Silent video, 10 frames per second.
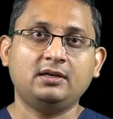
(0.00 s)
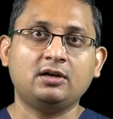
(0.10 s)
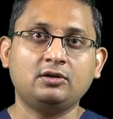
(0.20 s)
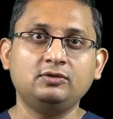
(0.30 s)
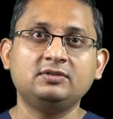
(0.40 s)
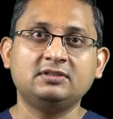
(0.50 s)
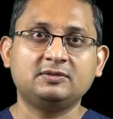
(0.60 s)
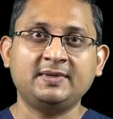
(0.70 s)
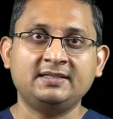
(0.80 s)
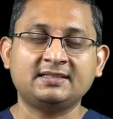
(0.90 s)
occlusal
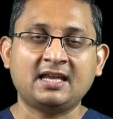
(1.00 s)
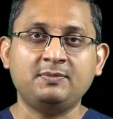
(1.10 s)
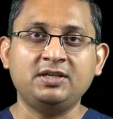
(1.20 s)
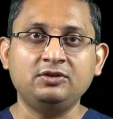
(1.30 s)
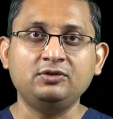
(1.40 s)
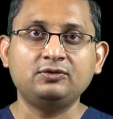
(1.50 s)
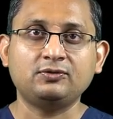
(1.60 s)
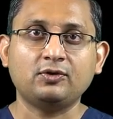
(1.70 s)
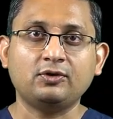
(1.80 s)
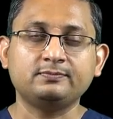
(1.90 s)
splints can be used
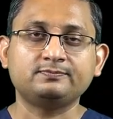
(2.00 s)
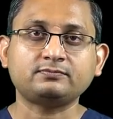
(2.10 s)
for,